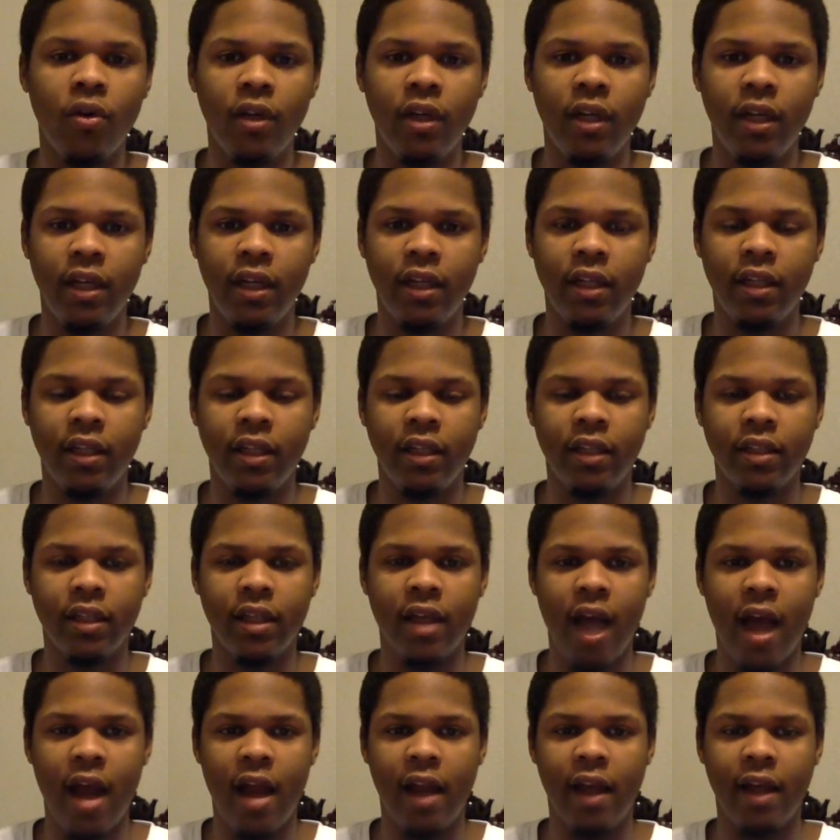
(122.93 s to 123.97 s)
He's a
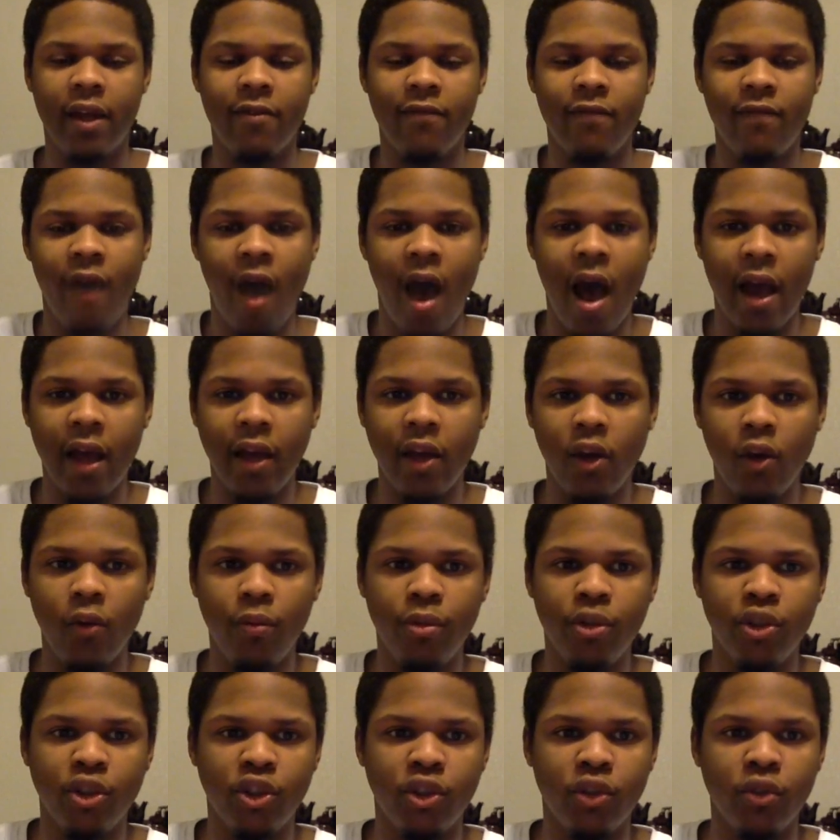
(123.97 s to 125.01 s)
guy that can find
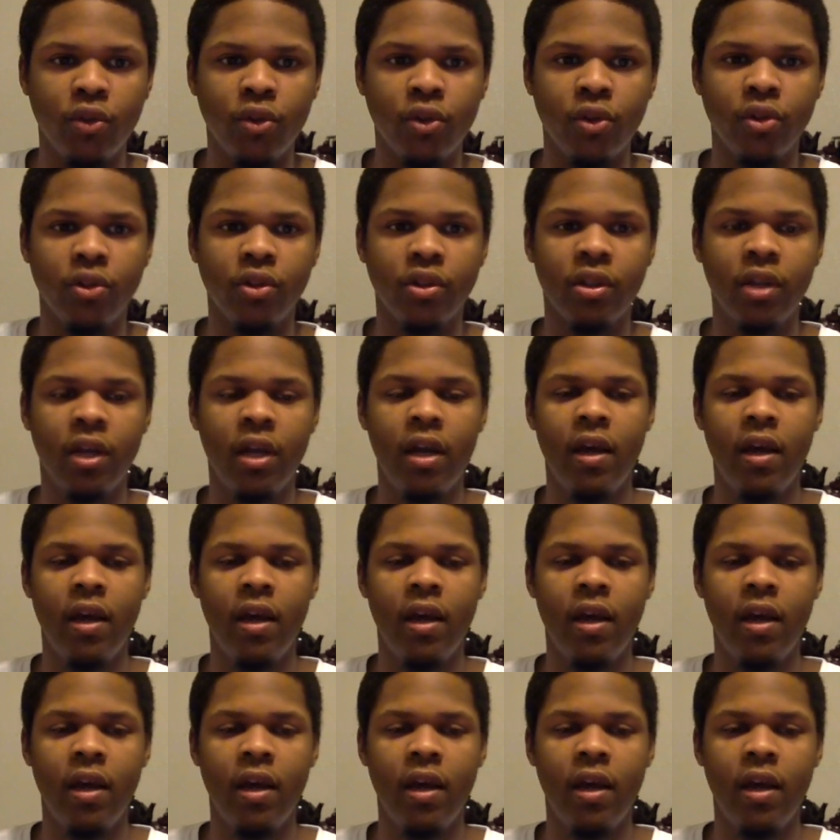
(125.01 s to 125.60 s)
open shooters.